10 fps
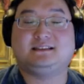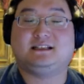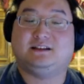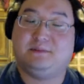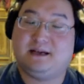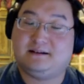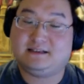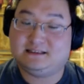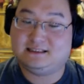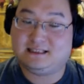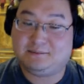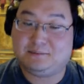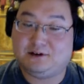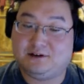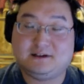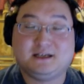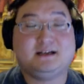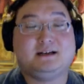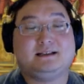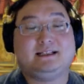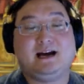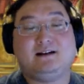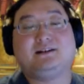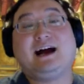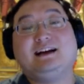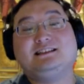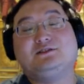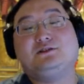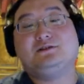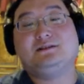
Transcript: on the American side part. Now in high school,